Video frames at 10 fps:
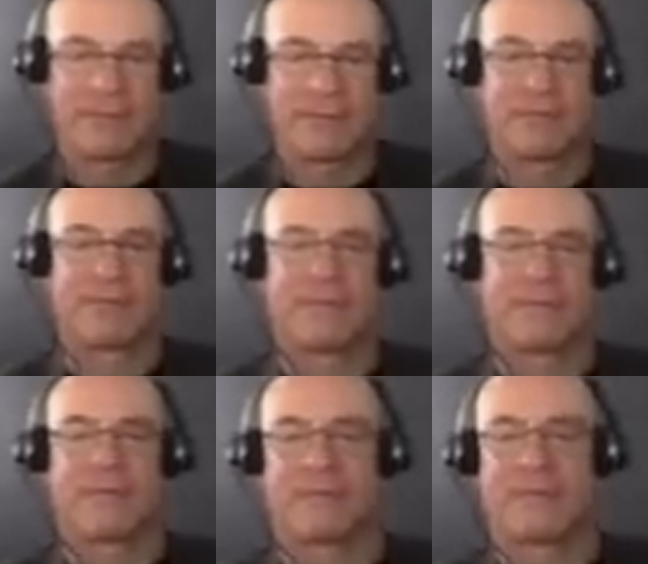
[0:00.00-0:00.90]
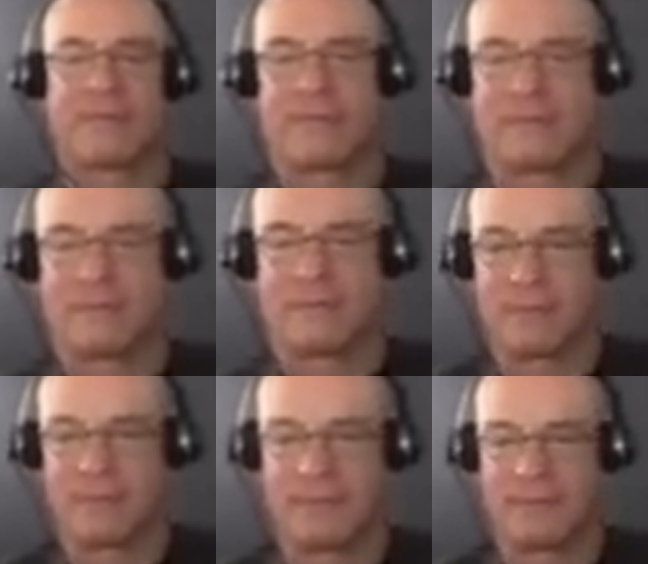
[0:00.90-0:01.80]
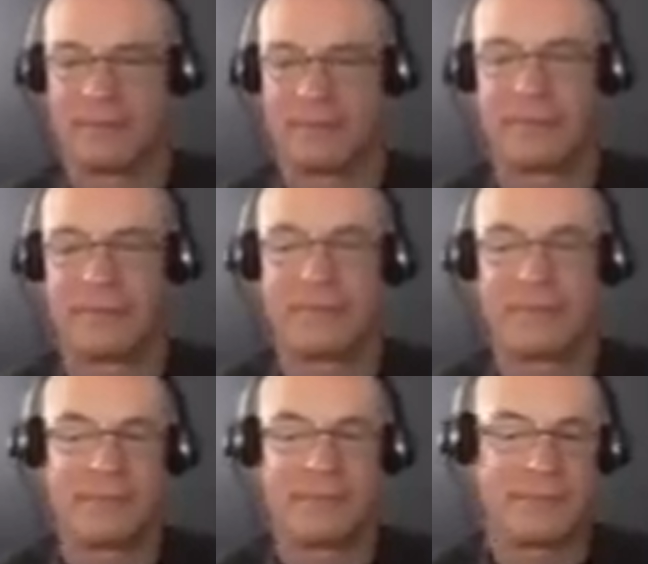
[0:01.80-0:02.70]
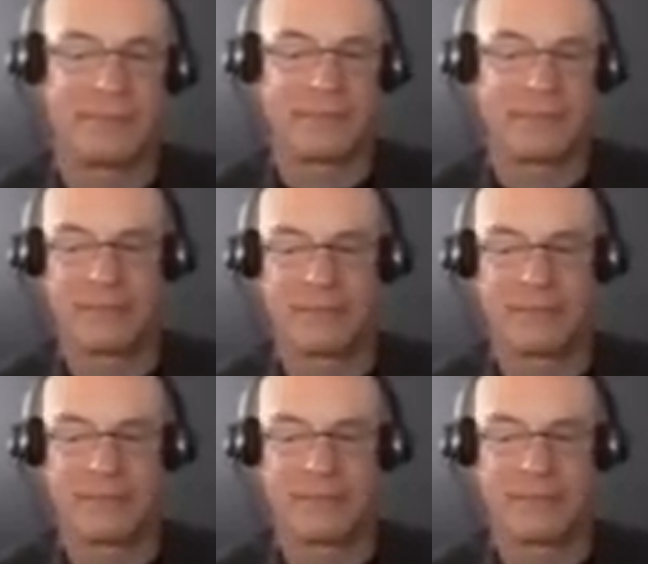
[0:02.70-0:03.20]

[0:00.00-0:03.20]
(silent)